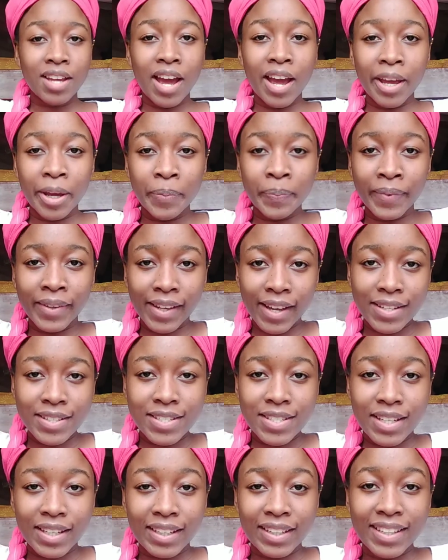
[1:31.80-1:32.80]
I am
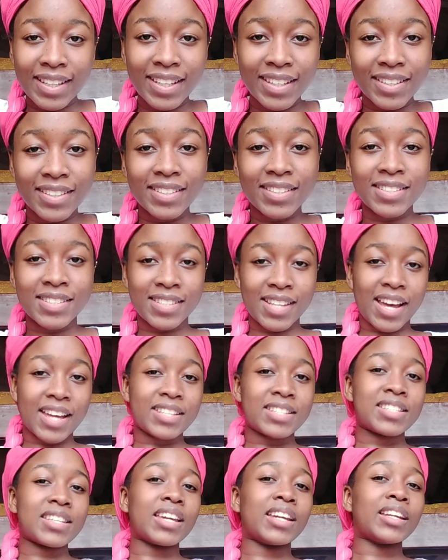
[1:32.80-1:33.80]
getting is
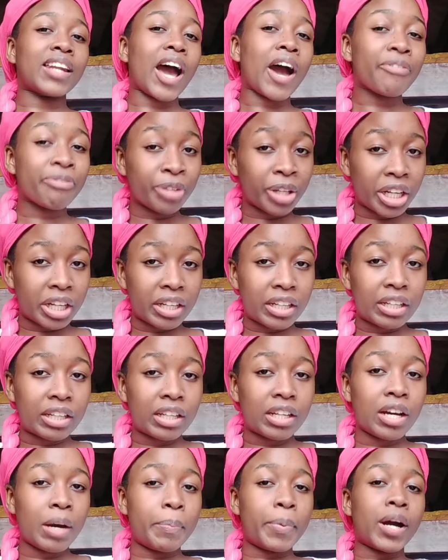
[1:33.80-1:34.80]
that in Africa,
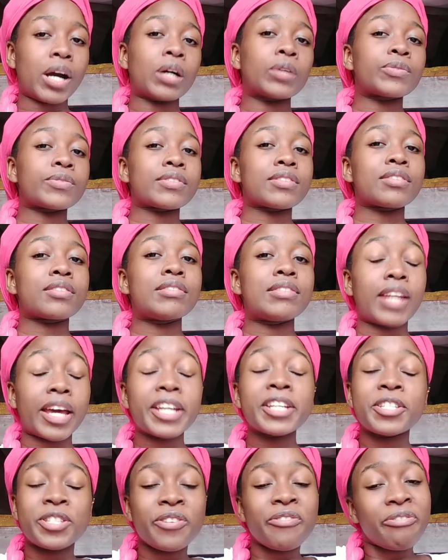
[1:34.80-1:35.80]
about
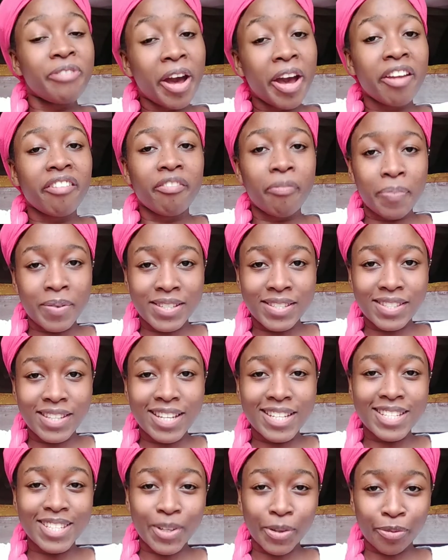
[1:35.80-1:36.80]

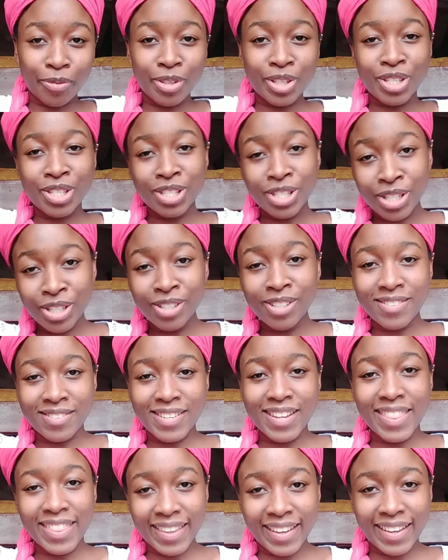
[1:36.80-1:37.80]
95% of the
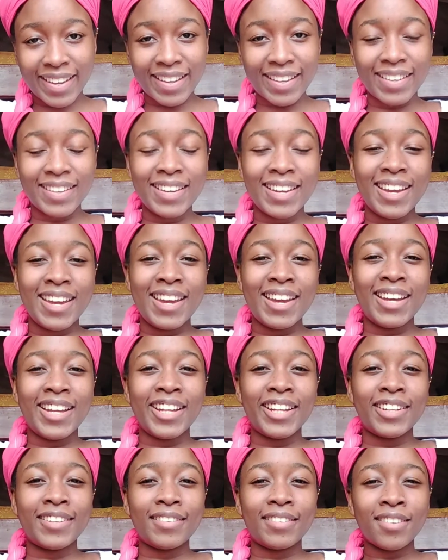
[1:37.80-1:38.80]
children there
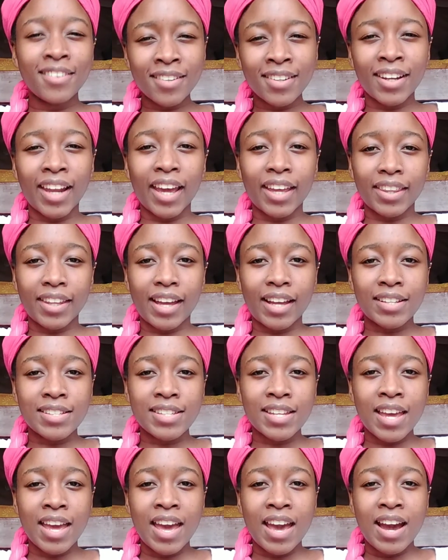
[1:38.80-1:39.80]
look like that.
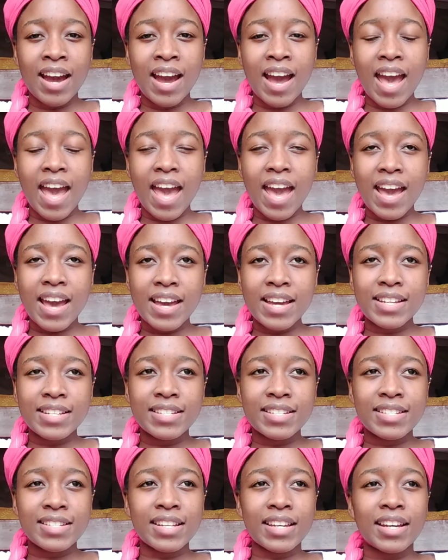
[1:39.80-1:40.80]

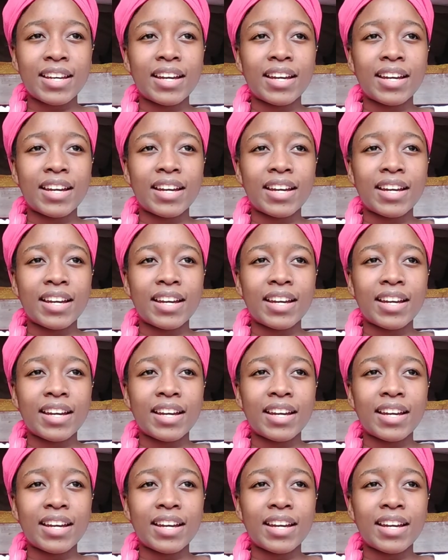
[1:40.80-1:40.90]
And